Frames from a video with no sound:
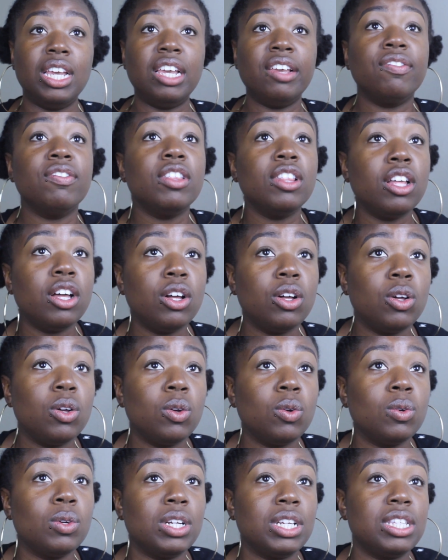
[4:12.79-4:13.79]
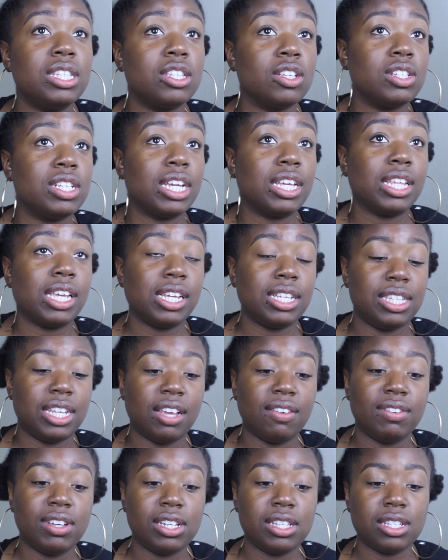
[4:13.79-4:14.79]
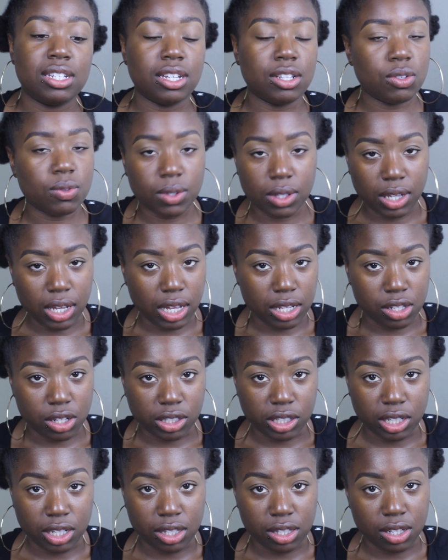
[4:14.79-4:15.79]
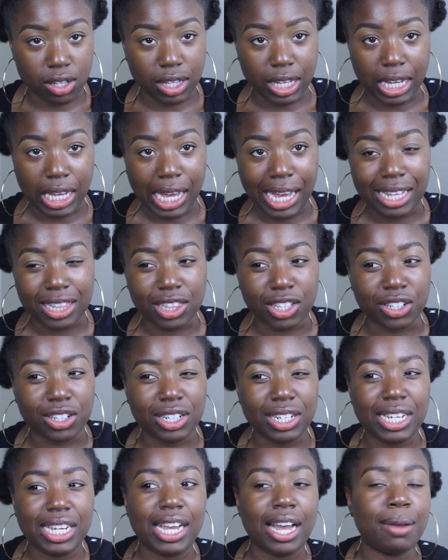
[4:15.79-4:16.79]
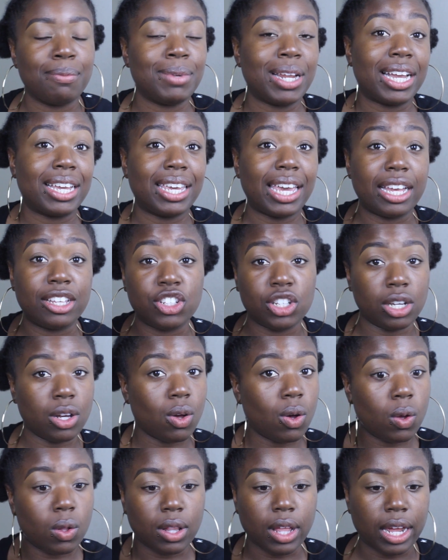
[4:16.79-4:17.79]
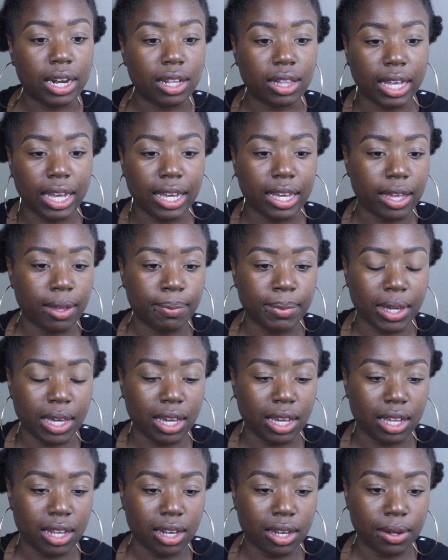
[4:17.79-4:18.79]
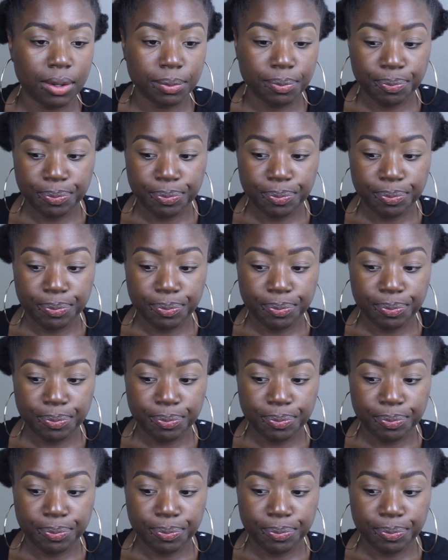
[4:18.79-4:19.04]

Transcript: even though it's still daylight savings, it doesn't really get dark until like 8:30. I'm not catching a whole lot of light coming in.